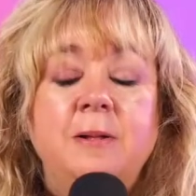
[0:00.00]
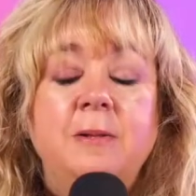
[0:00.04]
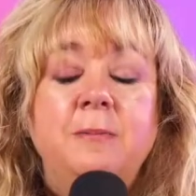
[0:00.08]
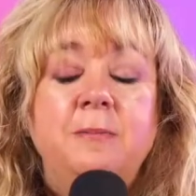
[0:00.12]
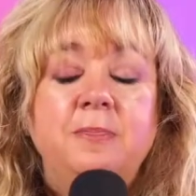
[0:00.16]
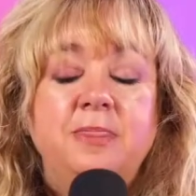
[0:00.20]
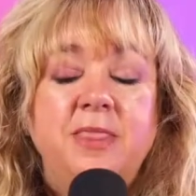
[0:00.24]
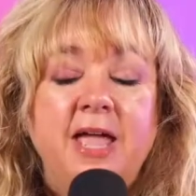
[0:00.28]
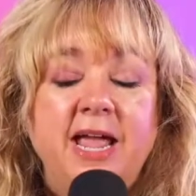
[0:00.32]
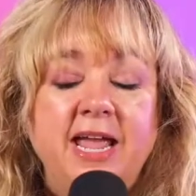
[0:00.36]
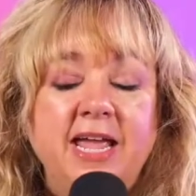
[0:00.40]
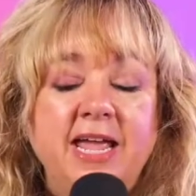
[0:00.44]

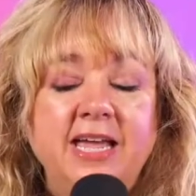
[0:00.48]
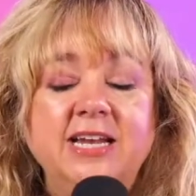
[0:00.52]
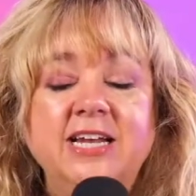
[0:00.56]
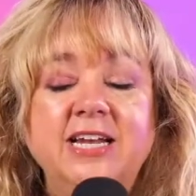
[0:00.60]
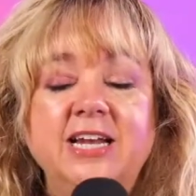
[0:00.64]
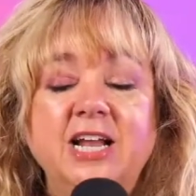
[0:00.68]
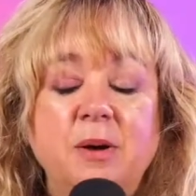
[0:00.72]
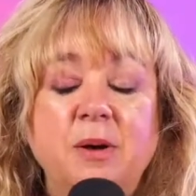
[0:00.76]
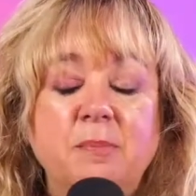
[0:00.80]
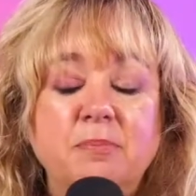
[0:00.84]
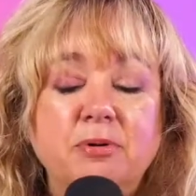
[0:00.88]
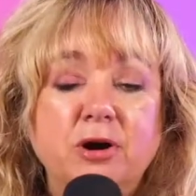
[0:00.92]
They ended
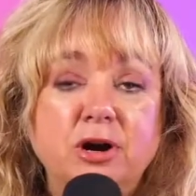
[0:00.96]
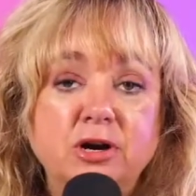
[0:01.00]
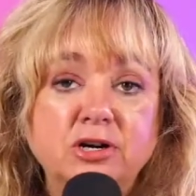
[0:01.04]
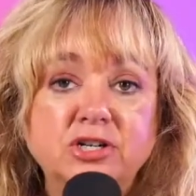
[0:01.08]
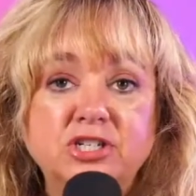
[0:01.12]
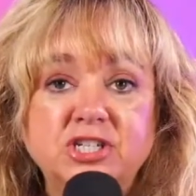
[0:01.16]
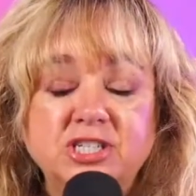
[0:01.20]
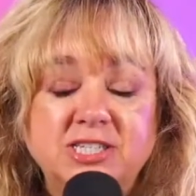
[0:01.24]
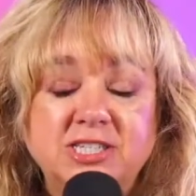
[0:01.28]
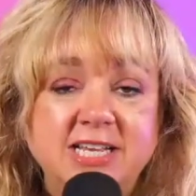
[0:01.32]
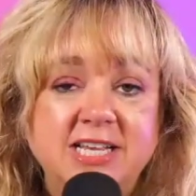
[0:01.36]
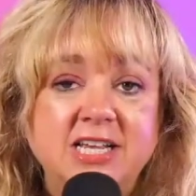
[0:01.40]
up
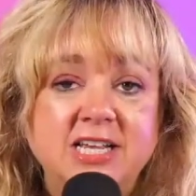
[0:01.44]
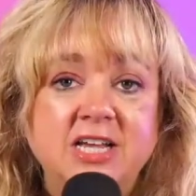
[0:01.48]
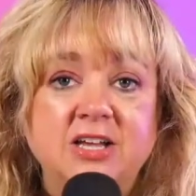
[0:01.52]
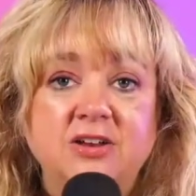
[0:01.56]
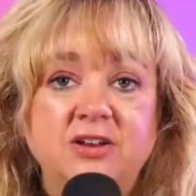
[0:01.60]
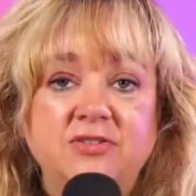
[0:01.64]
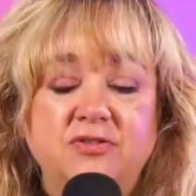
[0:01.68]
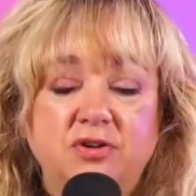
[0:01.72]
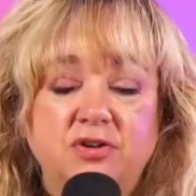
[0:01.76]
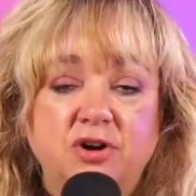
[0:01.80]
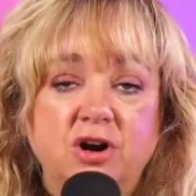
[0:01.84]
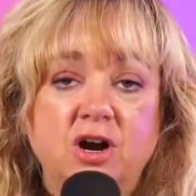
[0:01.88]
purchasing it
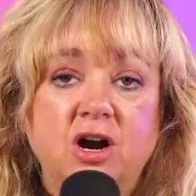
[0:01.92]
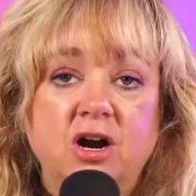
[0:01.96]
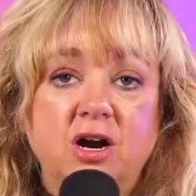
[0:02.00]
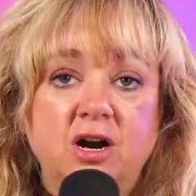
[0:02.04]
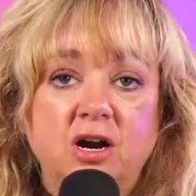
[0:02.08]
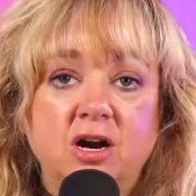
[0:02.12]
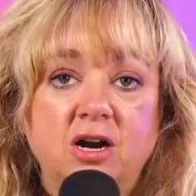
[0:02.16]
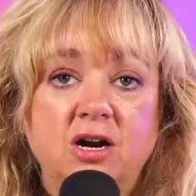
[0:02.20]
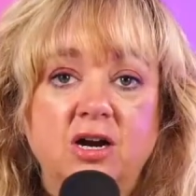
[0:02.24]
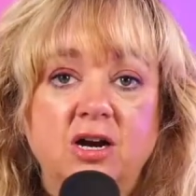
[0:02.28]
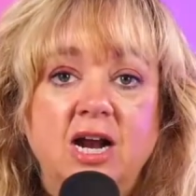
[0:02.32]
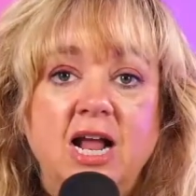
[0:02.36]
for
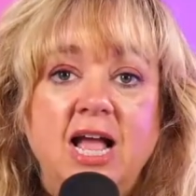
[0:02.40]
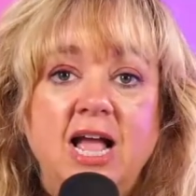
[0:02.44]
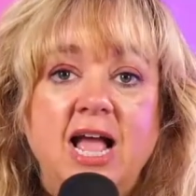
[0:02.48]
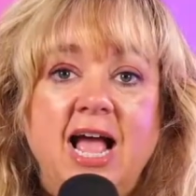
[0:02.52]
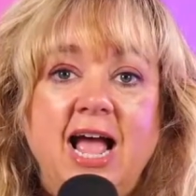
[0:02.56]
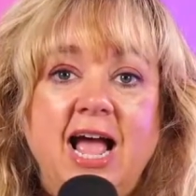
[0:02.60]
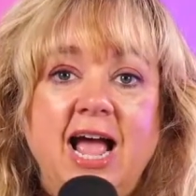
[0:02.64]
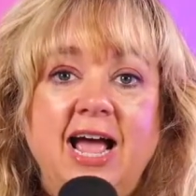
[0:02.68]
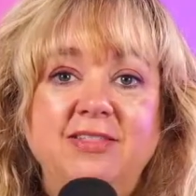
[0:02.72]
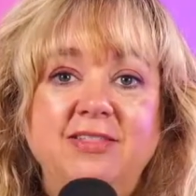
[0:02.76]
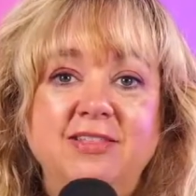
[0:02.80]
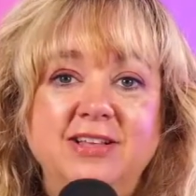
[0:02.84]
her
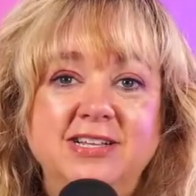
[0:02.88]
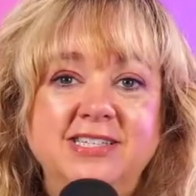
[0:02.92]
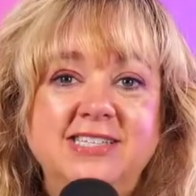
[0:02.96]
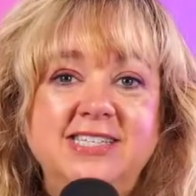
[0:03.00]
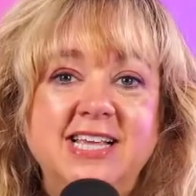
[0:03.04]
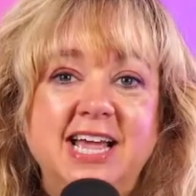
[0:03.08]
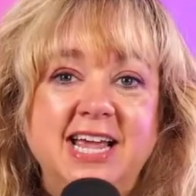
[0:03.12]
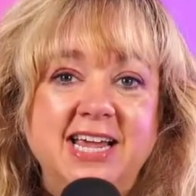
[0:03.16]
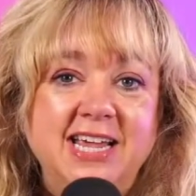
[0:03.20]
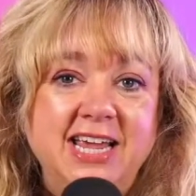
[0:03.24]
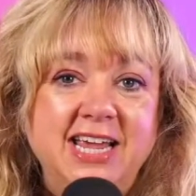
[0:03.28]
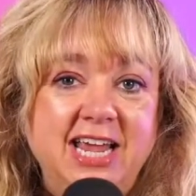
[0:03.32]
and then
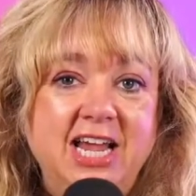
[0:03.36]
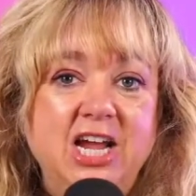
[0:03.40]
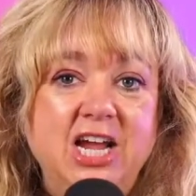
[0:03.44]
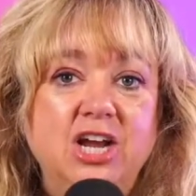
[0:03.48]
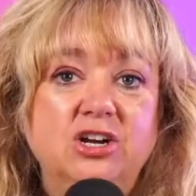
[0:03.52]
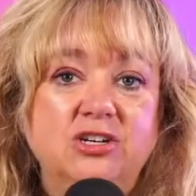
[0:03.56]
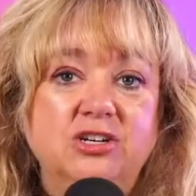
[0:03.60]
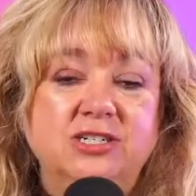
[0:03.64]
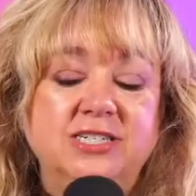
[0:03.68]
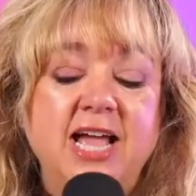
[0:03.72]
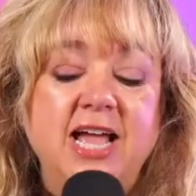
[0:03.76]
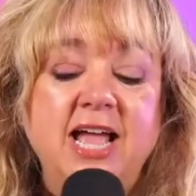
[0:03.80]
saying,
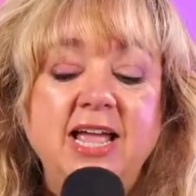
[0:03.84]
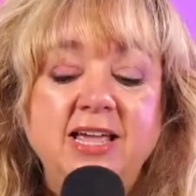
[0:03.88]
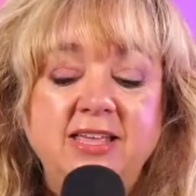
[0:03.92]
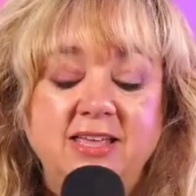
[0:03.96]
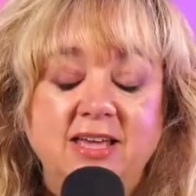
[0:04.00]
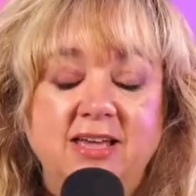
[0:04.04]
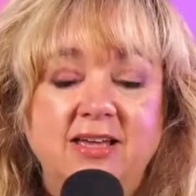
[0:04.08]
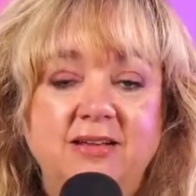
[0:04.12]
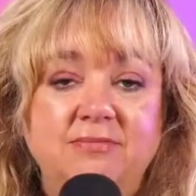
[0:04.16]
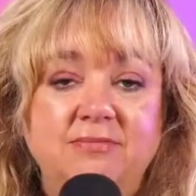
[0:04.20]
Here, take it.